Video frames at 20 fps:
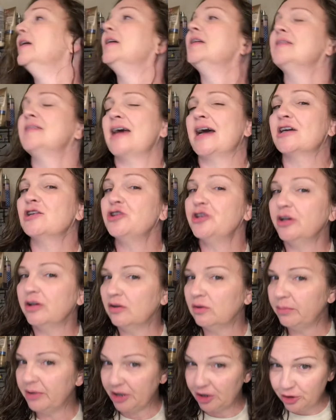It's actually a little
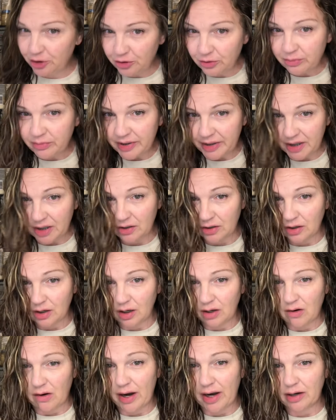bit humid here in
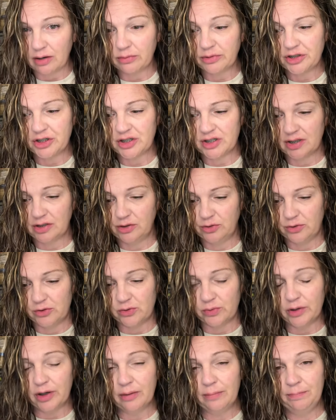Colorado, which is
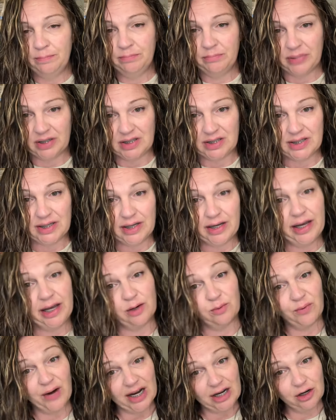unusual, but
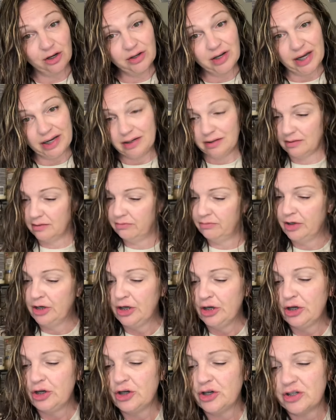it rained all night,
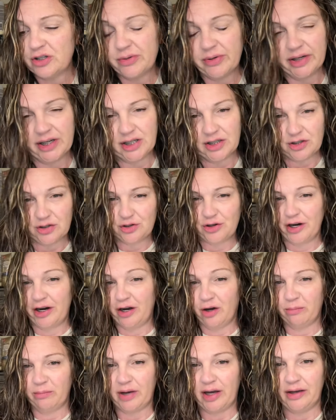so I get to try
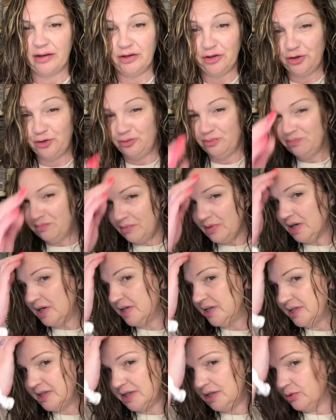out my
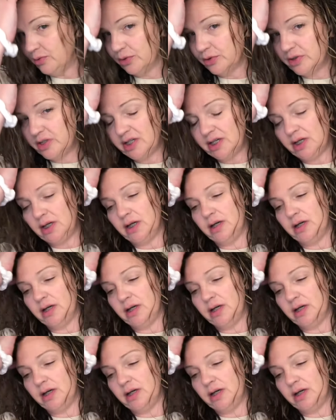humidity routine.